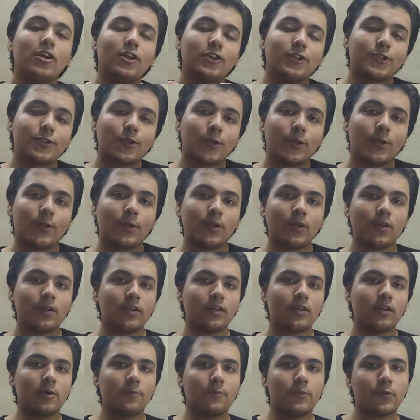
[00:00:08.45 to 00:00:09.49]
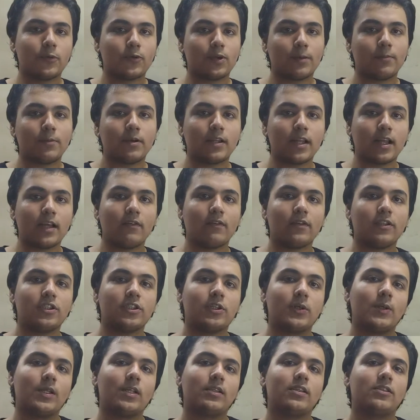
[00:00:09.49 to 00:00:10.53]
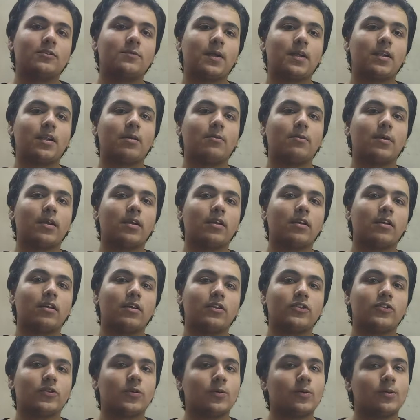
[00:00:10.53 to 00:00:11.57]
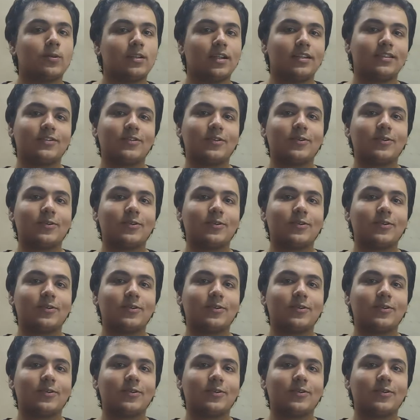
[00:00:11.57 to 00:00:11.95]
Should you learn a programming language during this pandemic? So let's